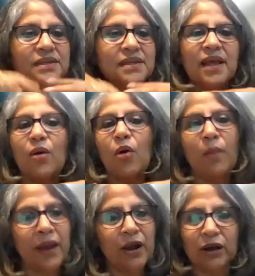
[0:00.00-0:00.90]
they say, like, "Oh
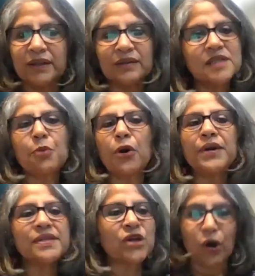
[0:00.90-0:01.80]
my God, that this
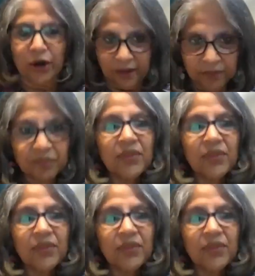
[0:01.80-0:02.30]
pond is gone."